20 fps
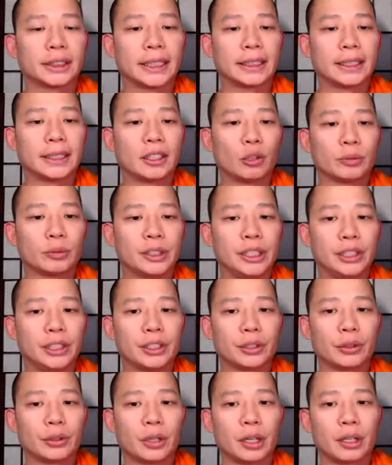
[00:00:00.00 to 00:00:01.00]
and they don't
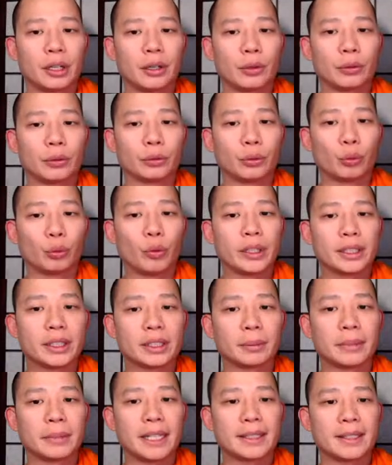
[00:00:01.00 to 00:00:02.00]
teach the
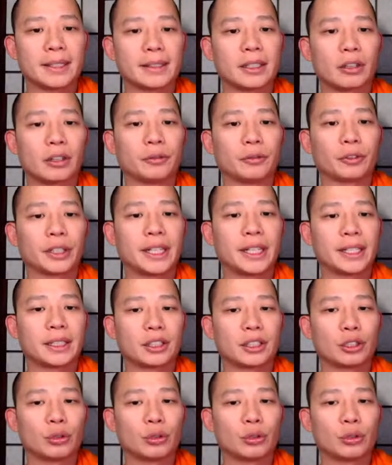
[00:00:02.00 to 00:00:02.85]
wisdom necessary for kids